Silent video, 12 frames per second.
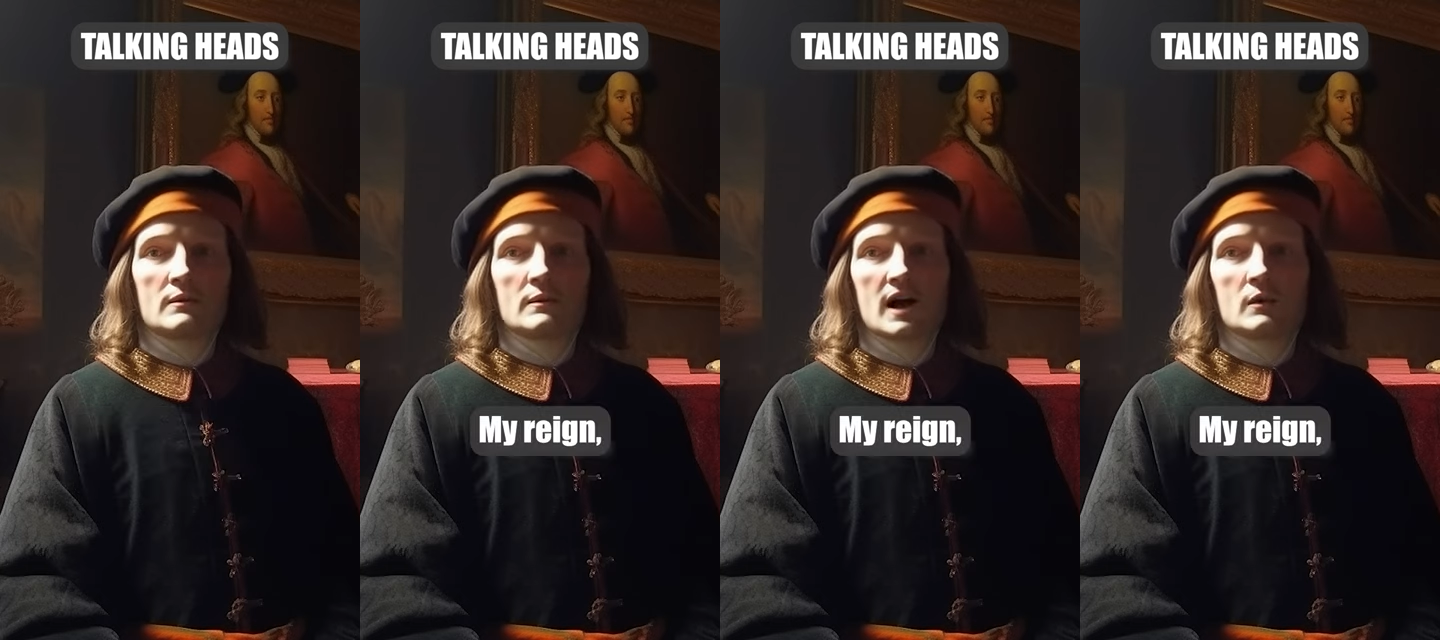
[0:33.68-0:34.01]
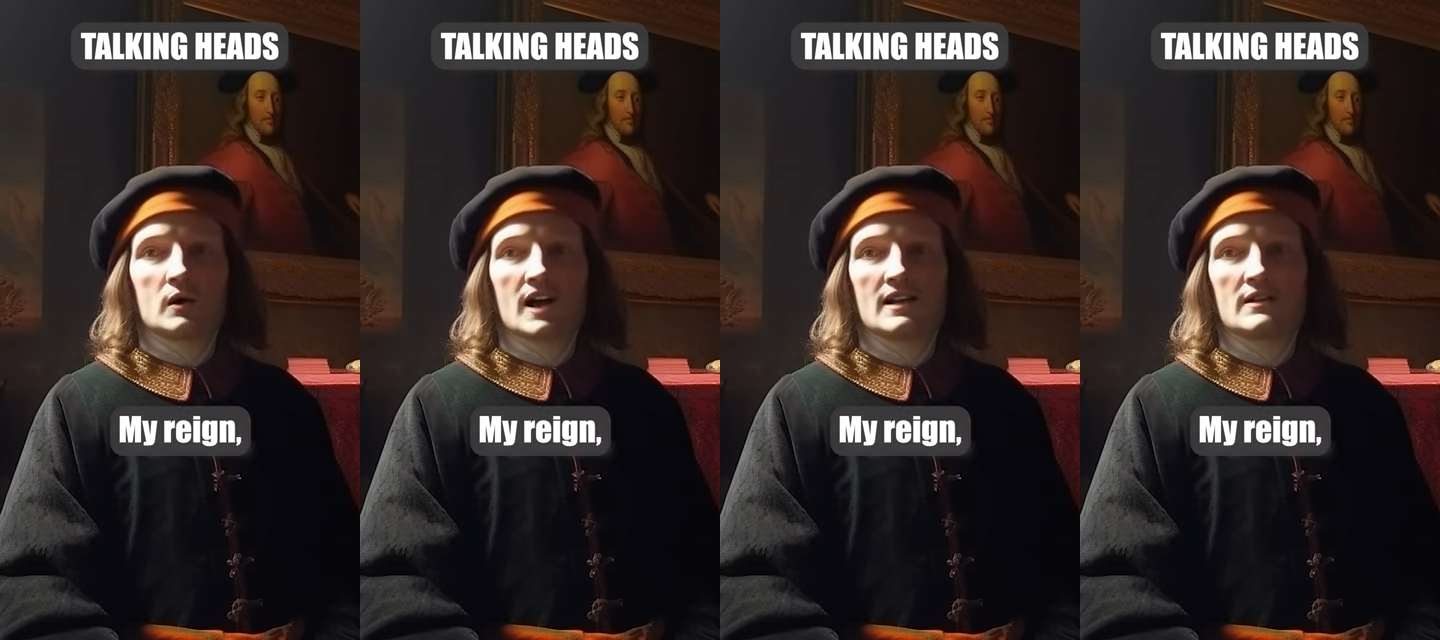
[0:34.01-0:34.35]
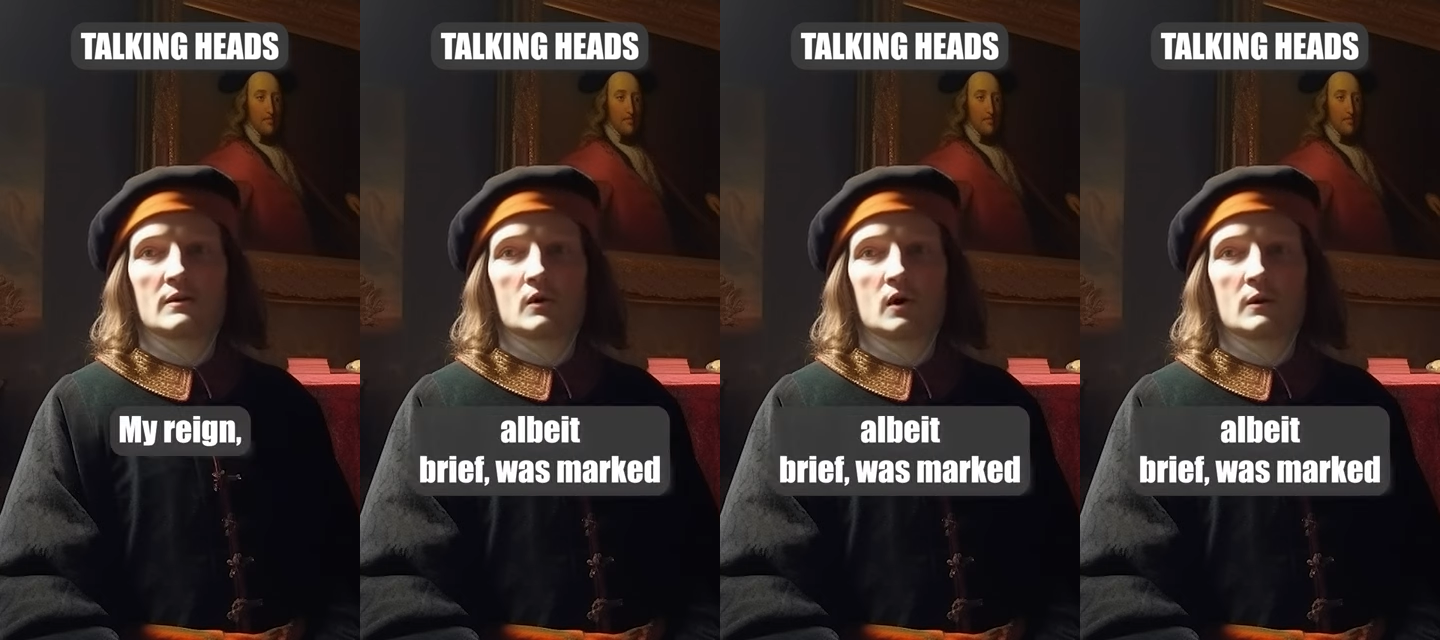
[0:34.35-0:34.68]
My
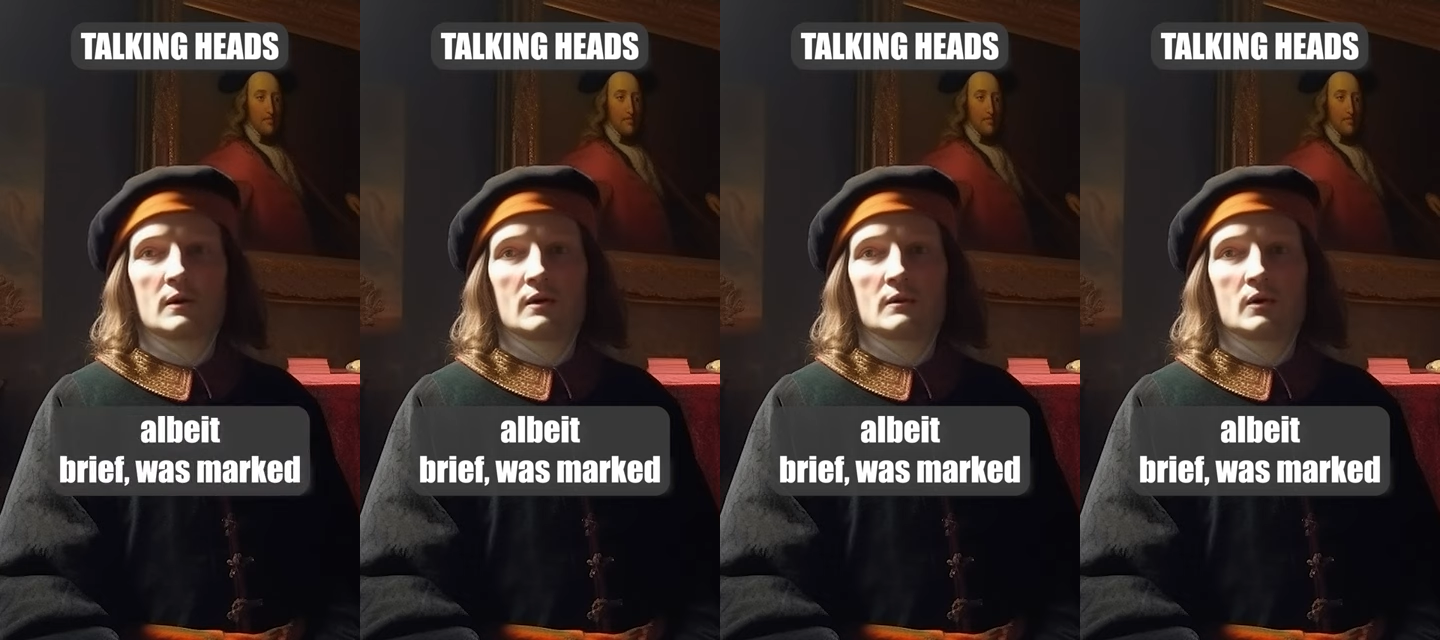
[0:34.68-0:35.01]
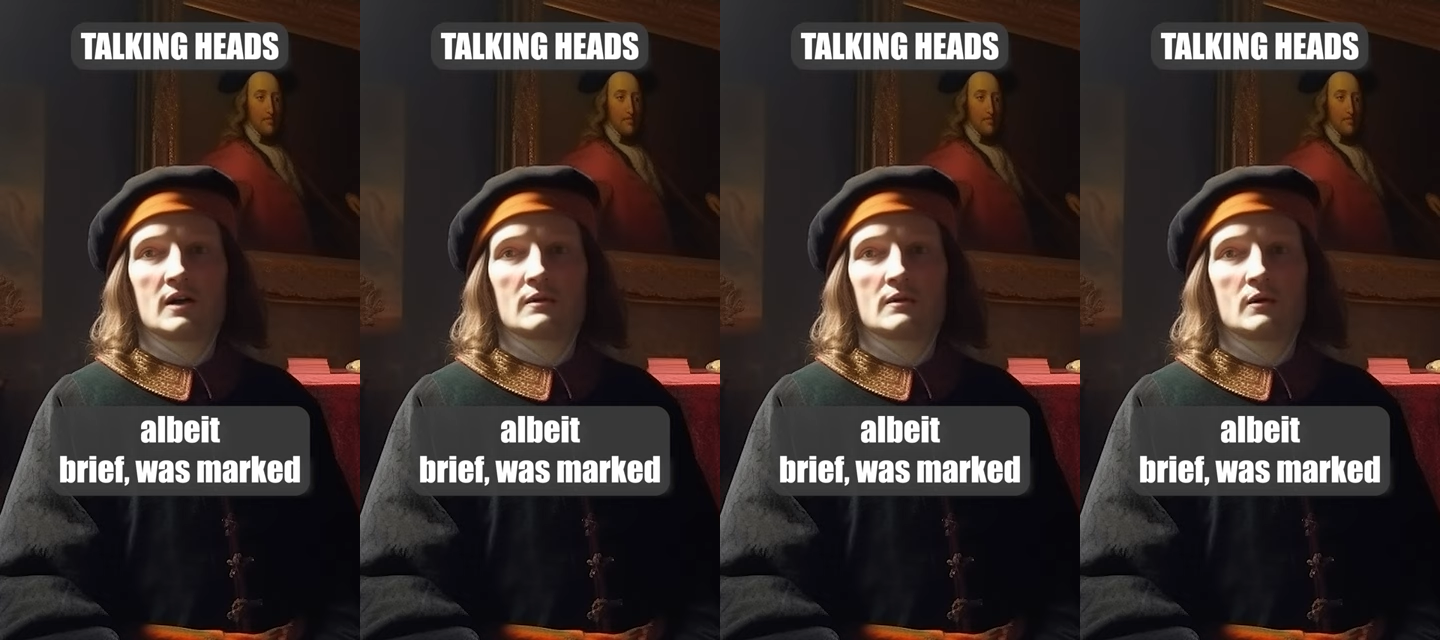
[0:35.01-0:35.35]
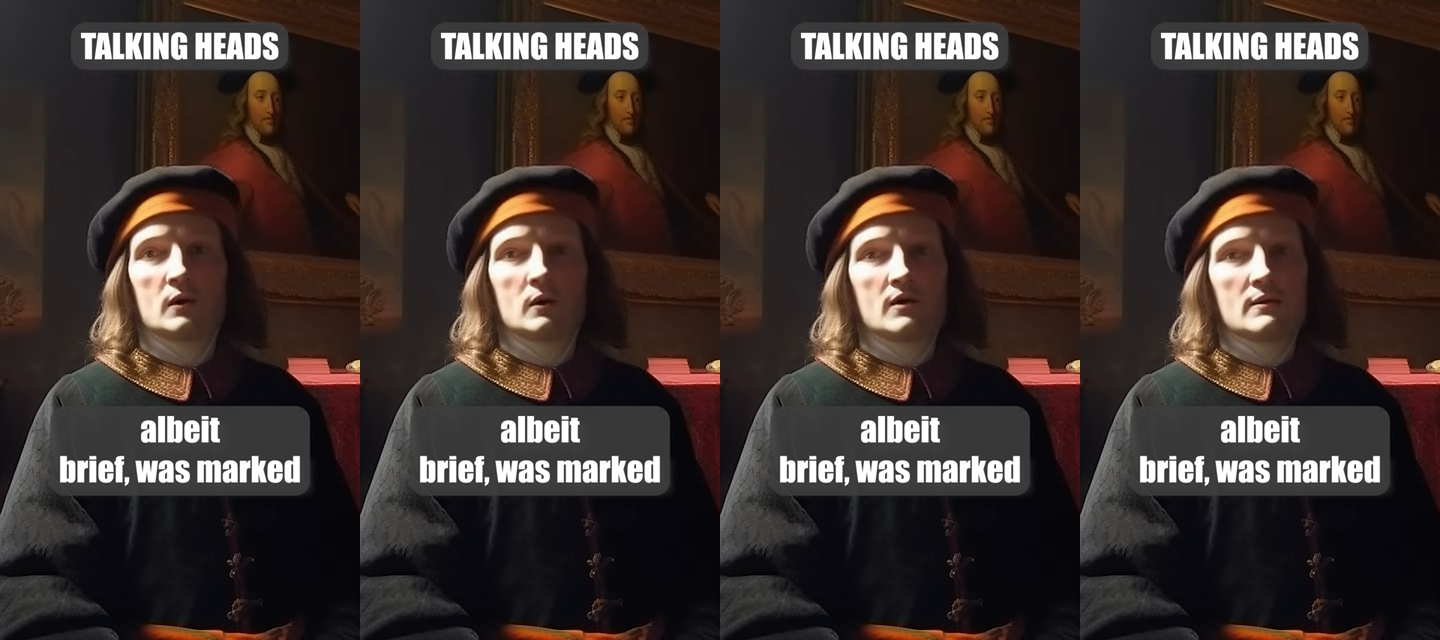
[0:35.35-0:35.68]
reign, albeit brief,
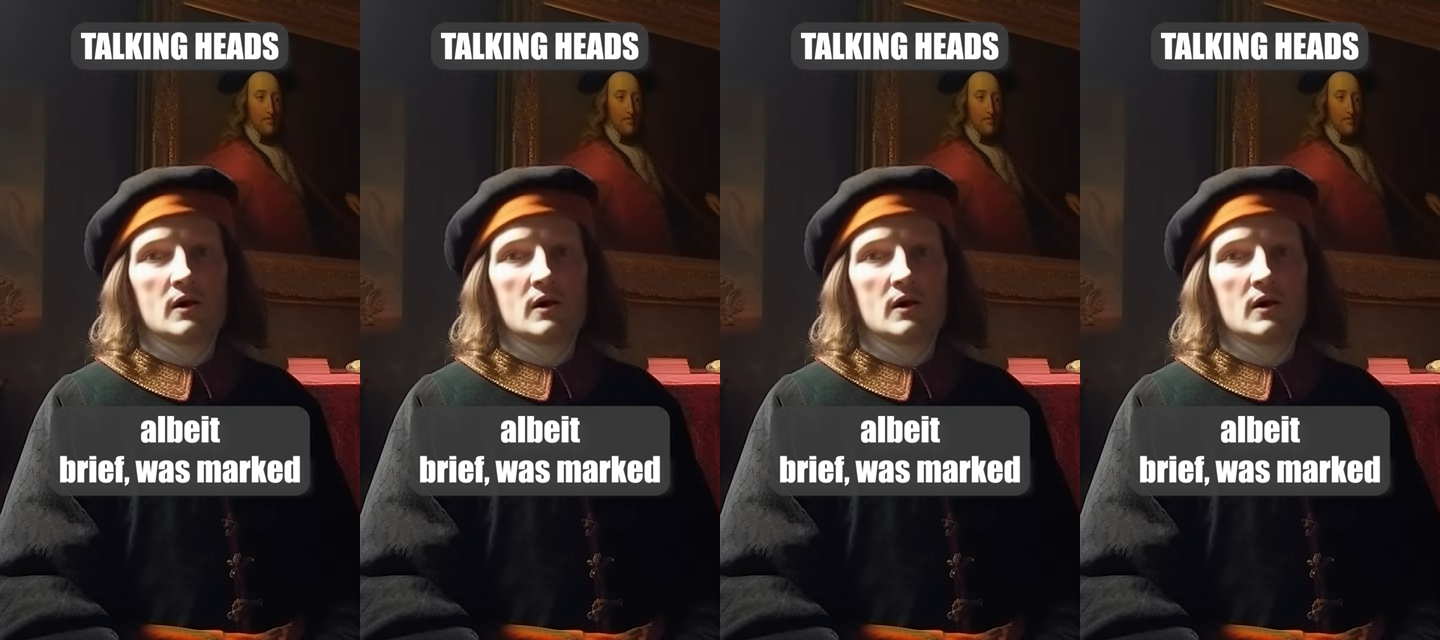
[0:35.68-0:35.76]
was